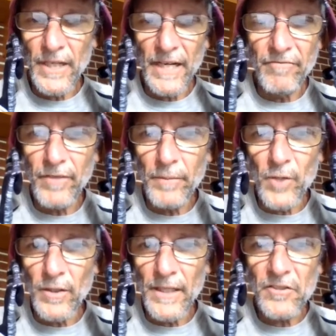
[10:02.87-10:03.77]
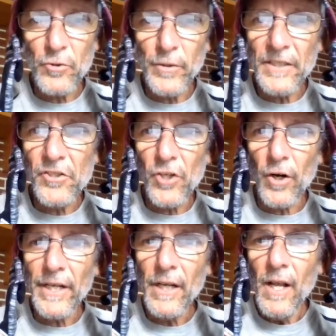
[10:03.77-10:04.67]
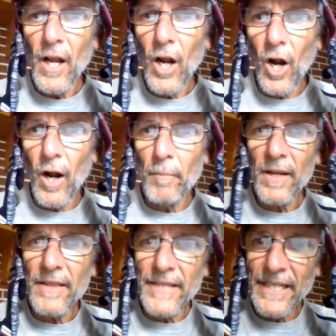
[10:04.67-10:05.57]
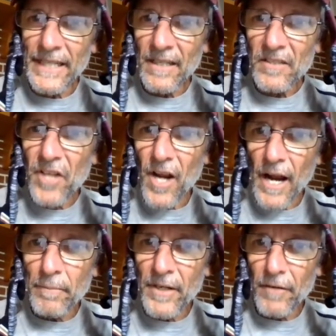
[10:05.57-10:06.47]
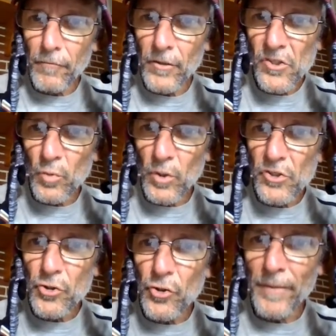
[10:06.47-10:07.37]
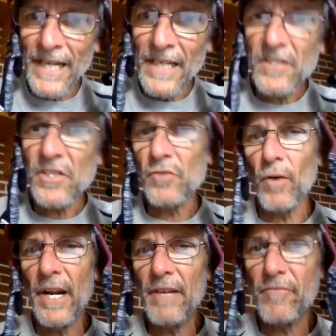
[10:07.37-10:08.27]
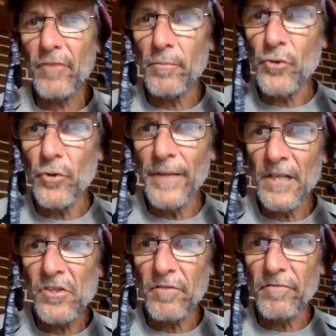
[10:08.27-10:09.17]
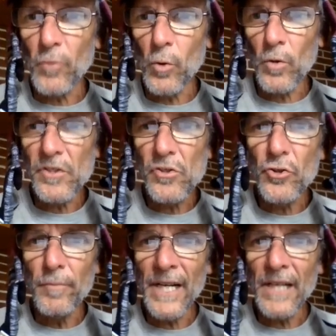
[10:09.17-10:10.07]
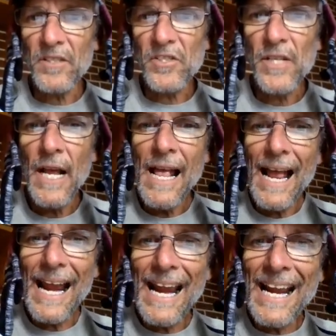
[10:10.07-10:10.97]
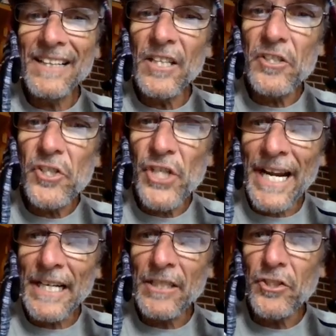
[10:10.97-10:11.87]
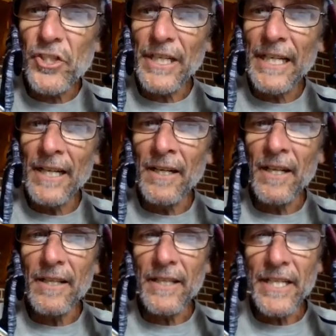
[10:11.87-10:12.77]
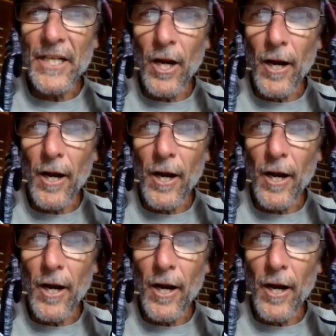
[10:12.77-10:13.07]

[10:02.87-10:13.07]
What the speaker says: I flipped on that screen, sorry. The time difference was 2 minutes, right? From 2 minutes to 4, it's 2 minutes. And the change in the